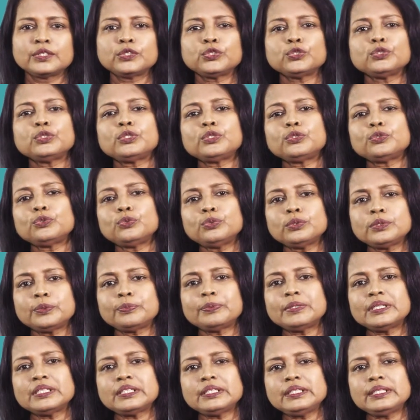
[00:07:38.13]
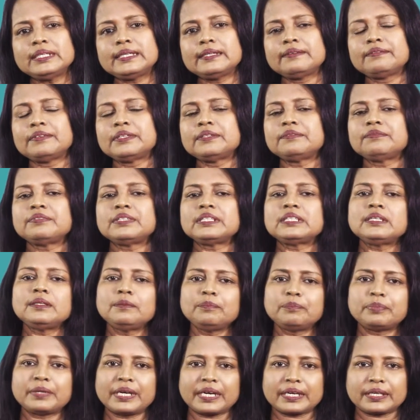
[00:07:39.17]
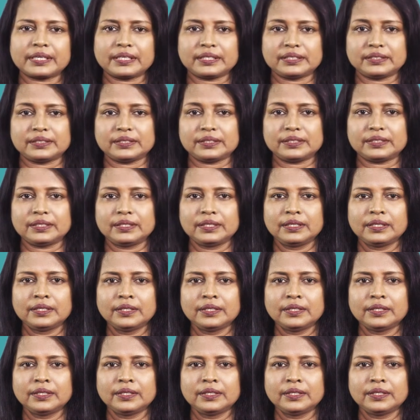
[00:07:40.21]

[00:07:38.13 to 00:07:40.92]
to the root word given within brackets.